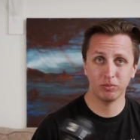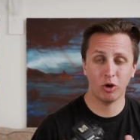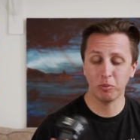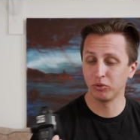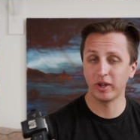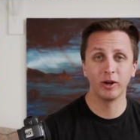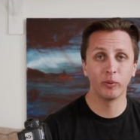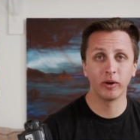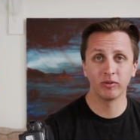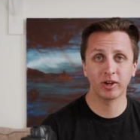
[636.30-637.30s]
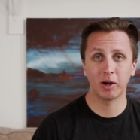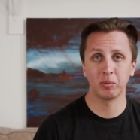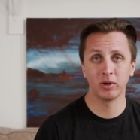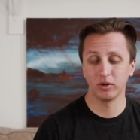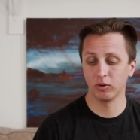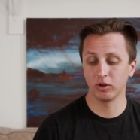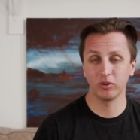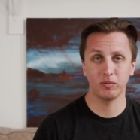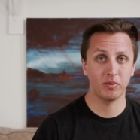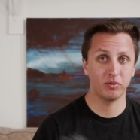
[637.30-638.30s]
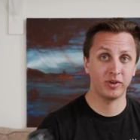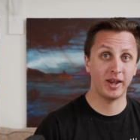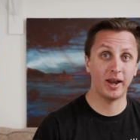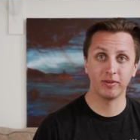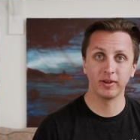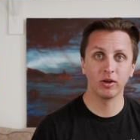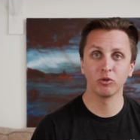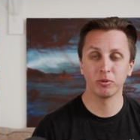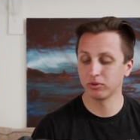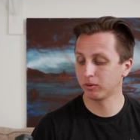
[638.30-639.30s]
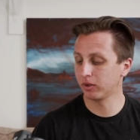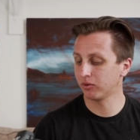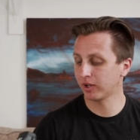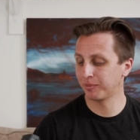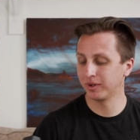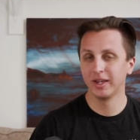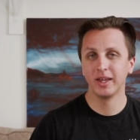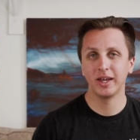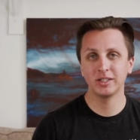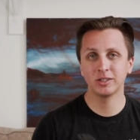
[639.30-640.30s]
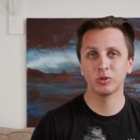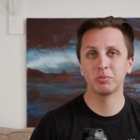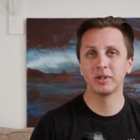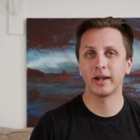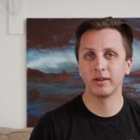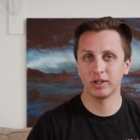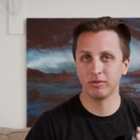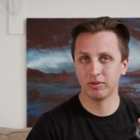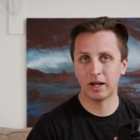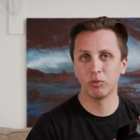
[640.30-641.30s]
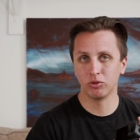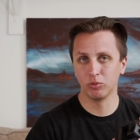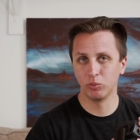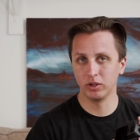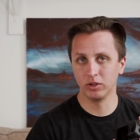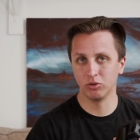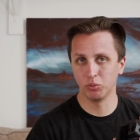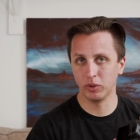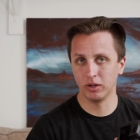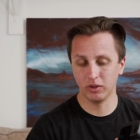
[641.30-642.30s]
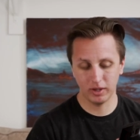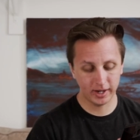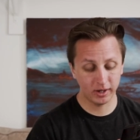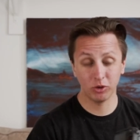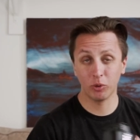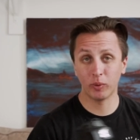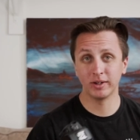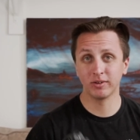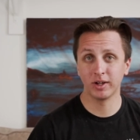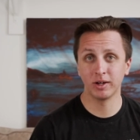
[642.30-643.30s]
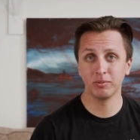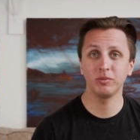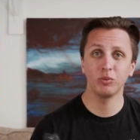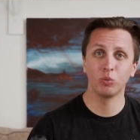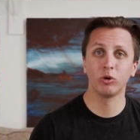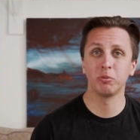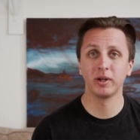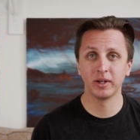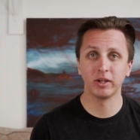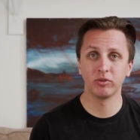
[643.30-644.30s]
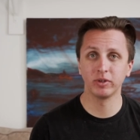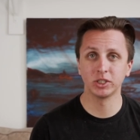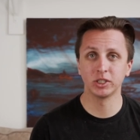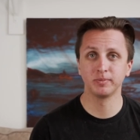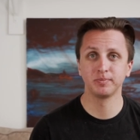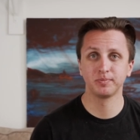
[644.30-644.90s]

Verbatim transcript: almost anywhere on this camera or you set anything else almost anywhere on this camera. It just would have been nice if that was a wheel as well. I don't know why it's not. Would have been a nice feature.